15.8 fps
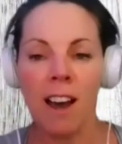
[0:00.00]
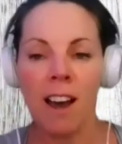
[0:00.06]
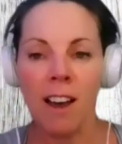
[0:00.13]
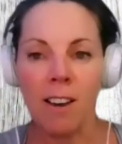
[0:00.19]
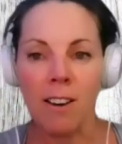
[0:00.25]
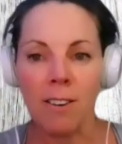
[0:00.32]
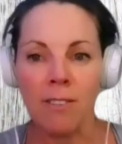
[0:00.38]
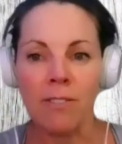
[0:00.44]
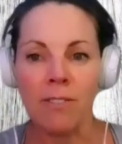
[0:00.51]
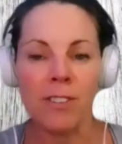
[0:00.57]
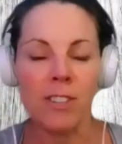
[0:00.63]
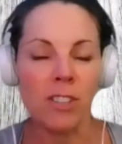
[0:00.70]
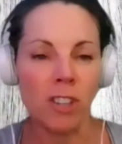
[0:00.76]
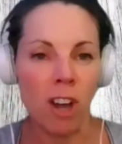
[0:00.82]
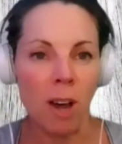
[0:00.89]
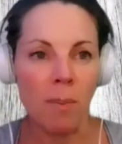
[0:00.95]
of
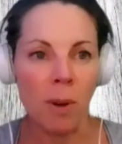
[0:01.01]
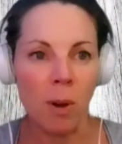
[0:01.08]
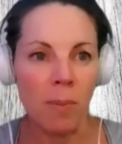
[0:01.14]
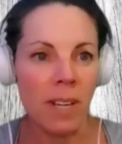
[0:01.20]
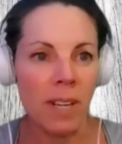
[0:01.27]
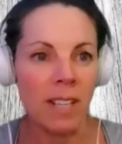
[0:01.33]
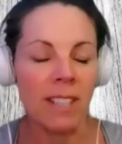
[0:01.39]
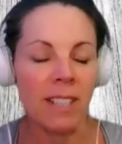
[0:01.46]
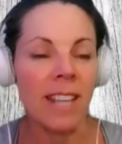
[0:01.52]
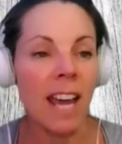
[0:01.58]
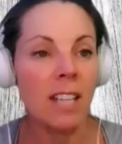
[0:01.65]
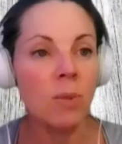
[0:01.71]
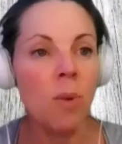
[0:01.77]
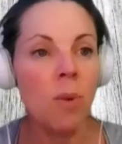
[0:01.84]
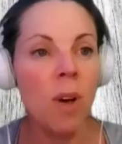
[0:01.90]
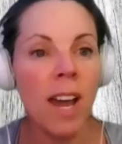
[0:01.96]
job openings. And
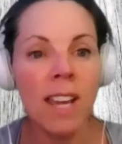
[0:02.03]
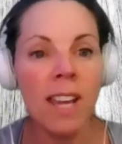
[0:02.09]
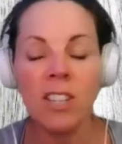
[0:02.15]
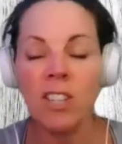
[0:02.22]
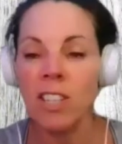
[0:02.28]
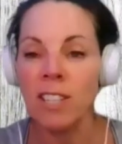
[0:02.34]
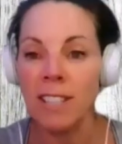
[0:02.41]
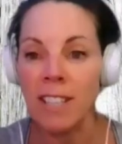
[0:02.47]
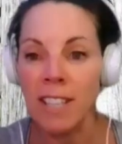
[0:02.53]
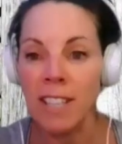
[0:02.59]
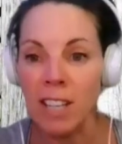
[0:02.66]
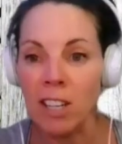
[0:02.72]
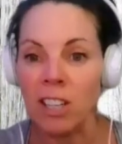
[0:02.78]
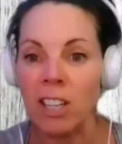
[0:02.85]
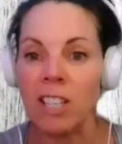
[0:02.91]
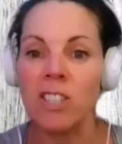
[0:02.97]
that's why she's
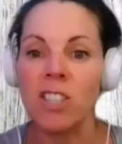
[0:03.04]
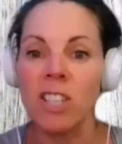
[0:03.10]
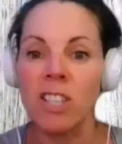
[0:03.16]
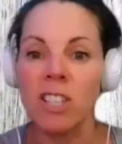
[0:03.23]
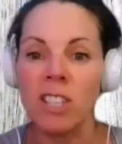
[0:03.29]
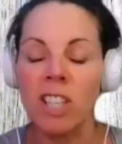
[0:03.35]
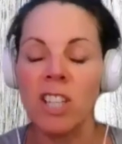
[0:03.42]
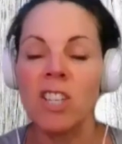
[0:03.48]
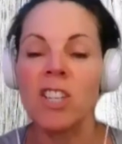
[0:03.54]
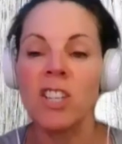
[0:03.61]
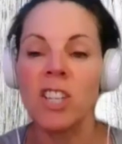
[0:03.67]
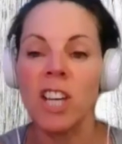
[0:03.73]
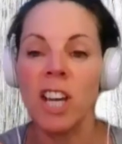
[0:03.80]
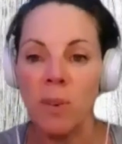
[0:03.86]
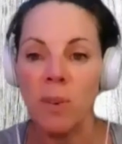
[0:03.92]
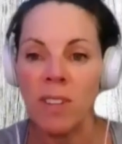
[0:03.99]
here, because she's going to
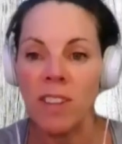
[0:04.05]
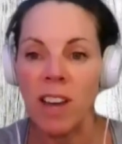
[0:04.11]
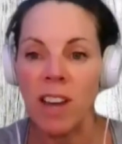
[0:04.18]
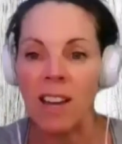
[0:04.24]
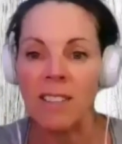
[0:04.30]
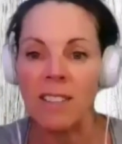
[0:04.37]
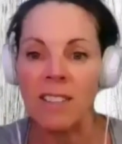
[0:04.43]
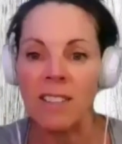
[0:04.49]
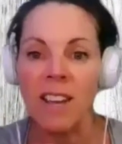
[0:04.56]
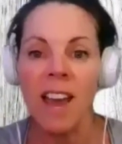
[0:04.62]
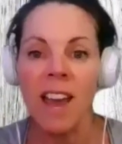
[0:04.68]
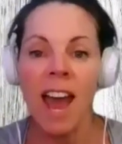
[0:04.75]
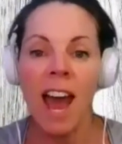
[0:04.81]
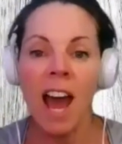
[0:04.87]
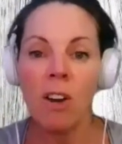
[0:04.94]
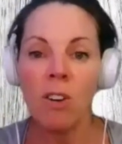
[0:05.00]
share with us
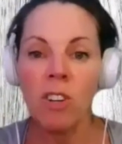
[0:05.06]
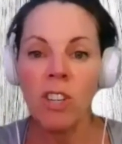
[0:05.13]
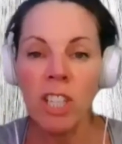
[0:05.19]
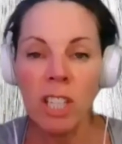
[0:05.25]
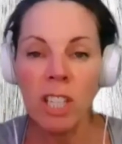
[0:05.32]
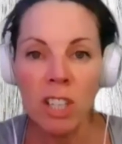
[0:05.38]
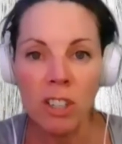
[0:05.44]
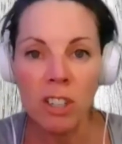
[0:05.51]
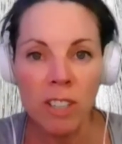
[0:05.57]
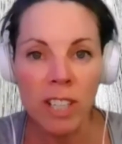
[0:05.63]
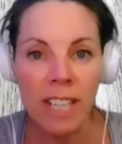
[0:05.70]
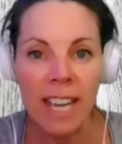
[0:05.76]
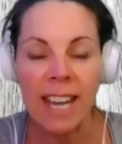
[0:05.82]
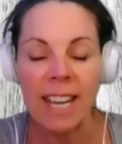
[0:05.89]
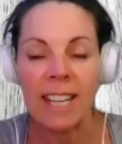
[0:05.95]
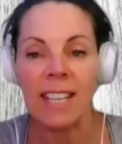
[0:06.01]
how she
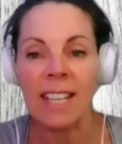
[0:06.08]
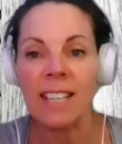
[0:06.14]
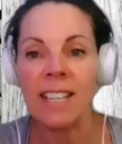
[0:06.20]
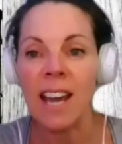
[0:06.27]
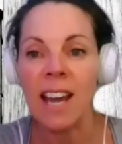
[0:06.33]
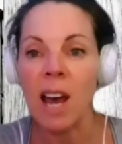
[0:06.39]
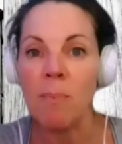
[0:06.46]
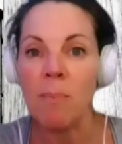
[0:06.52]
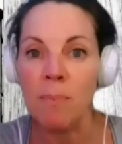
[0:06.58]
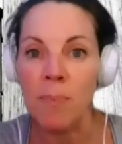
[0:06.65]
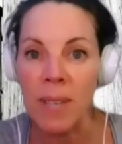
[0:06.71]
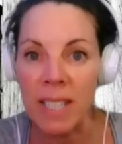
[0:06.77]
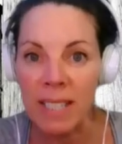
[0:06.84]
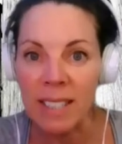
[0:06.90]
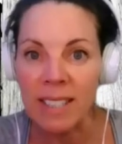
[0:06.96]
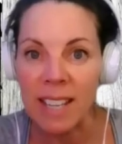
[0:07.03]
created a
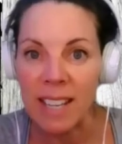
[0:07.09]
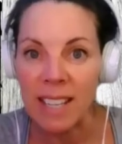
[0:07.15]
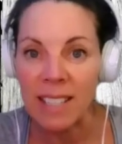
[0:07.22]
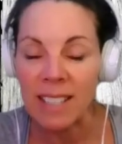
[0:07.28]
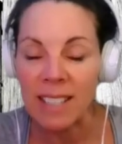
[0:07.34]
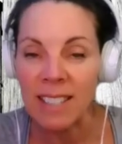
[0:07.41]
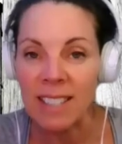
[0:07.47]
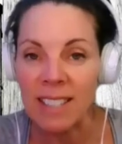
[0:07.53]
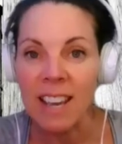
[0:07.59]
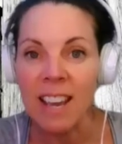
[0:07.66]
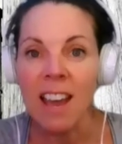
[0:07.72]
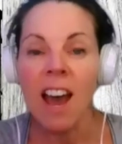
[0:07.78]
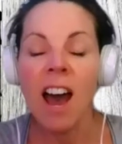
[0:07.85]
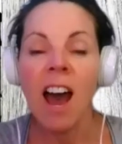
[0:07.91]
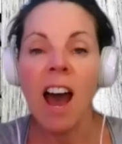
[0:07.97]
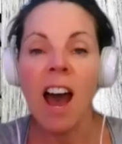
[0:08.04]
business
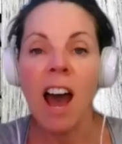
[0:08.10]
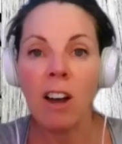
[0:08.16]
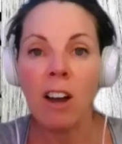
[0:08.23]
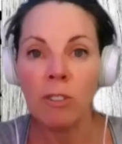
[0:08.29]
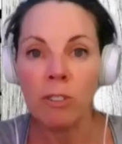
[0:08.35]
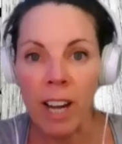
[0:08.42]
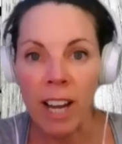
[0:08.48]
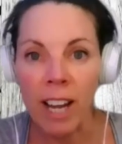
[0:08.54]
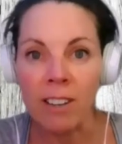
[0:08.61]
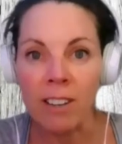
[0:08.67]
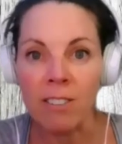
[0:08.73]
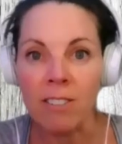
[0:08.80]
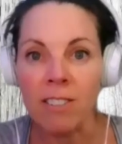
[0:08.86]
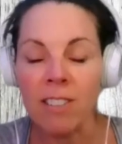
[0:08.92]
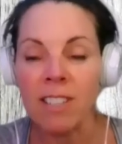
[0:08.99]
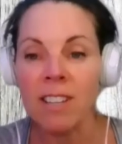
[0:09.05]

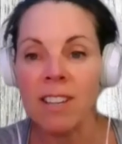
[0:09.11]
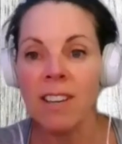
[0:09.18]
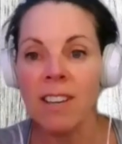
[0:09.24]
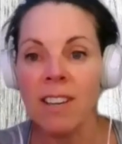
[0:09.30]
around,